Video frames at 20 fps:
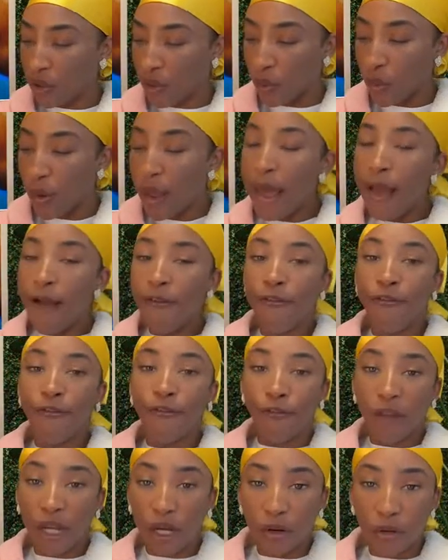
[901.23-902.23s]
you,
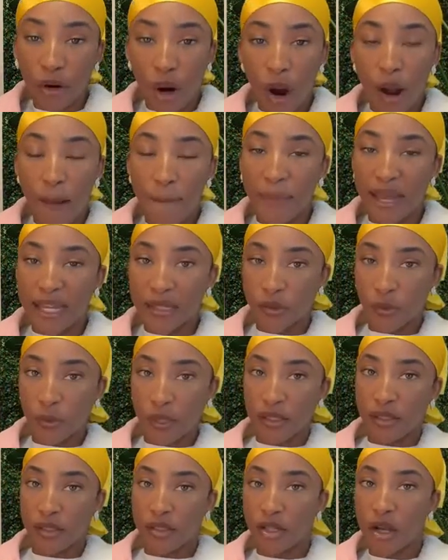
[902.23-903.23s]
figure out a best
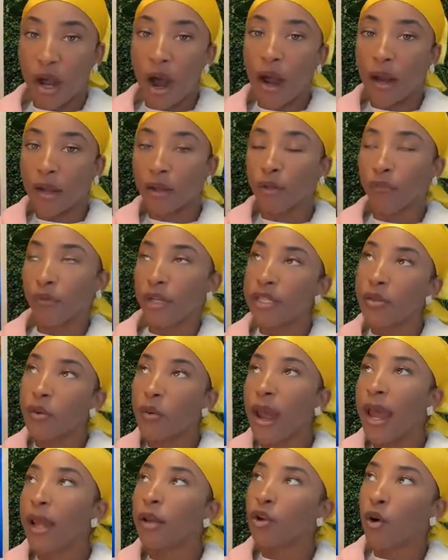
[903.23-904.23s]
way to talk. The reason
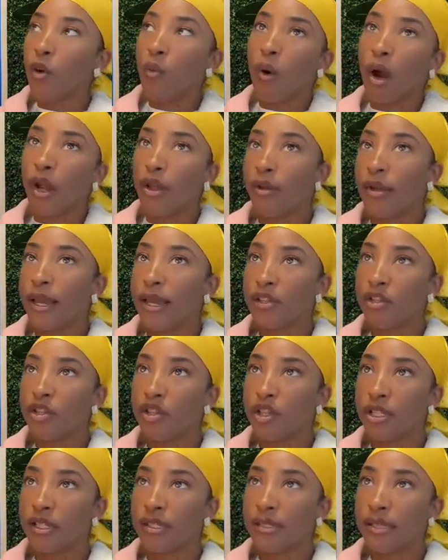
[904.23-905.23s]
why I don't want you guys
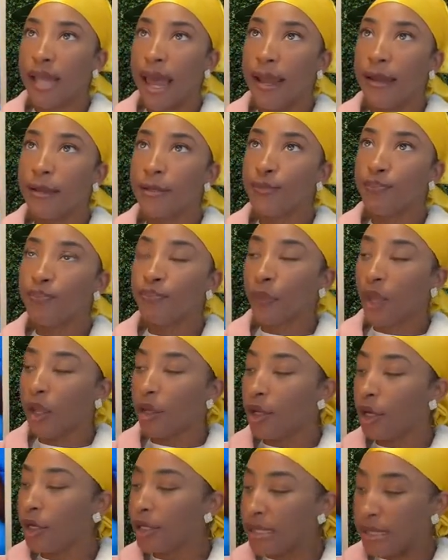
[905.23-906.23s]
to just send
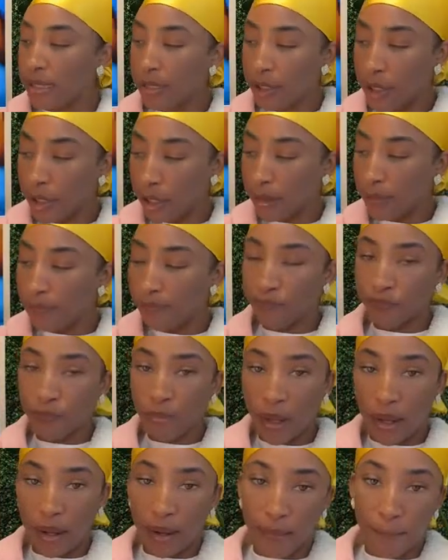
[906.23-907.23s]
your
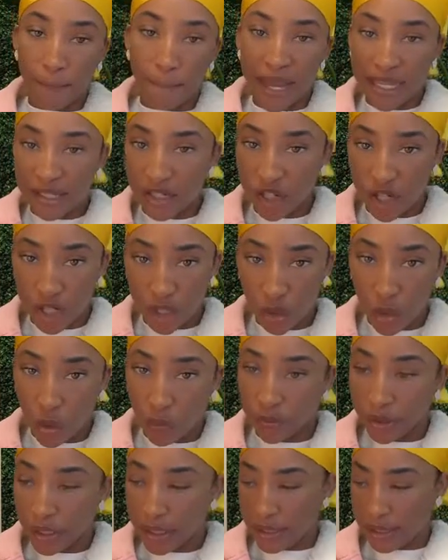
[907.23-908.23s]
messages
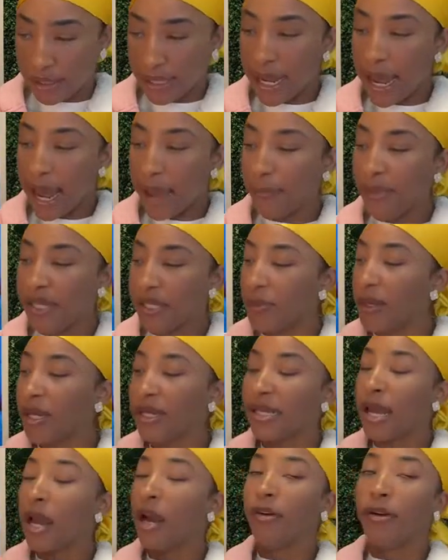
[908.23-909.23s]
over in the DM is
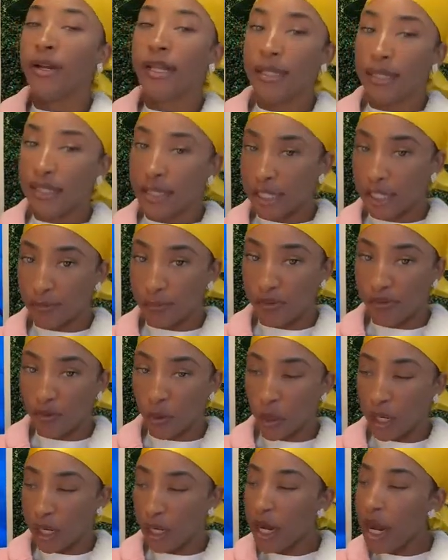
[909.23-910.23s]
because I already did this
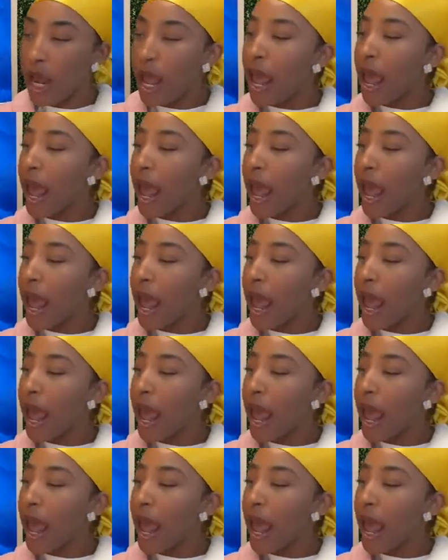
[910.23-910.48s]
before,